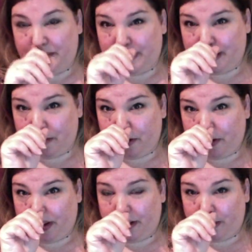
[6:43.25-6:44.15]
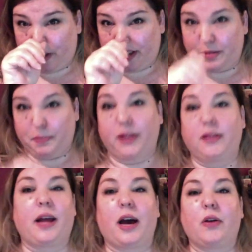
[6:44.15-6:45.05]
Since I'm doing this once a month
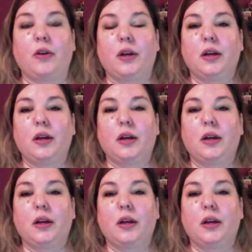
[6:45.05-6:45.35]
now,